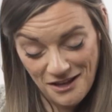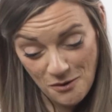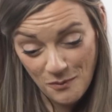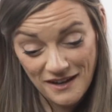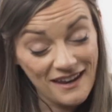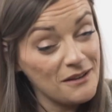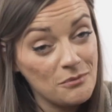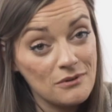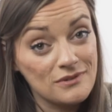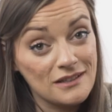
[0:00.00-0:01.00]
Uh, we get it,
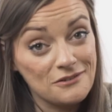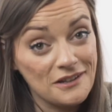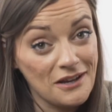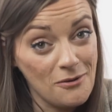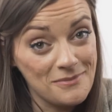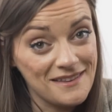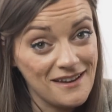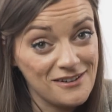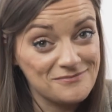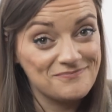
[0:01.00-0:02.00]
we've literally all been
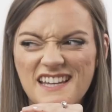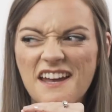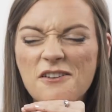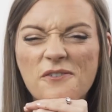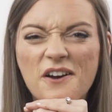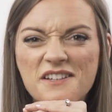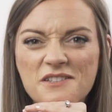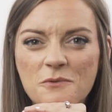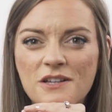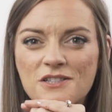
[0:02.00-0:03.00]
there. It's kind of fun
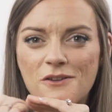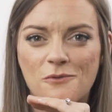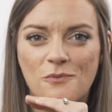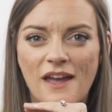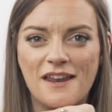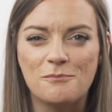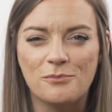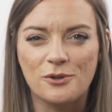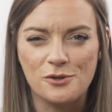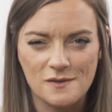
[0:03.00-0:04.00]
to watch how the red and
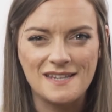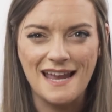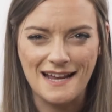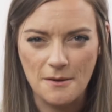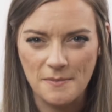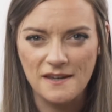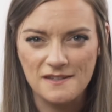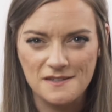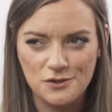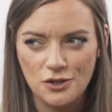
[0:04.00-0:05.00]
blue stack up
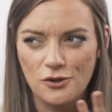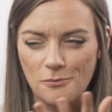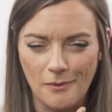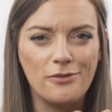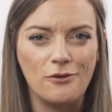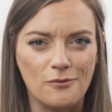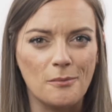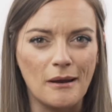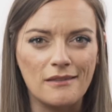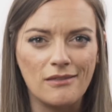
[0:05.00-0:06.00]
against each other month over
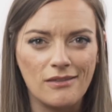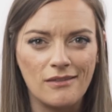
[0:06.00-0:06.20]
month.